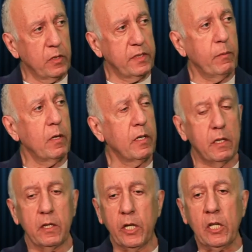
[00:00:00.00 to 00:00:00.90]
Those that were
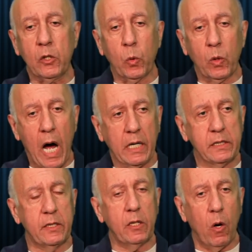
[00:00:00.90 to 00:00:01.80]
in
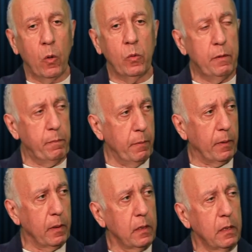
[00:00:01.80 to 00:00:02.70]
gulags, the only
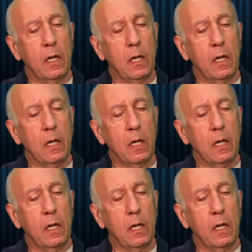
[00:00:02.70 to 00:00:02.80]
people,